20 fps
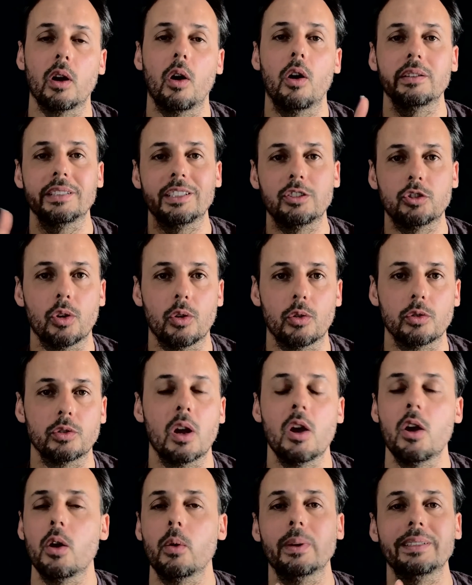on its own
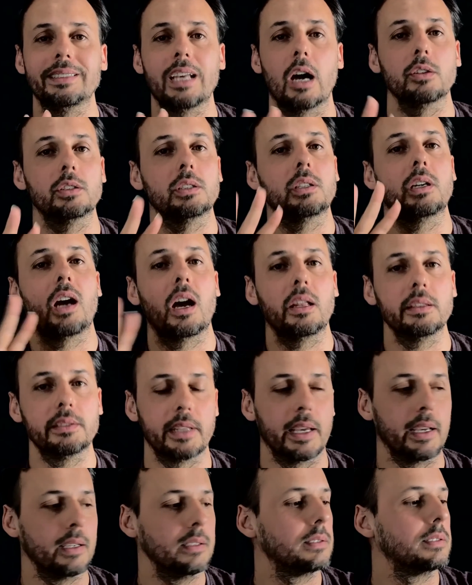without
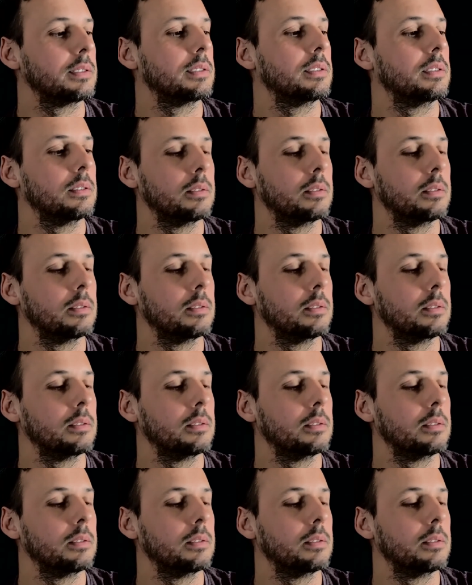context,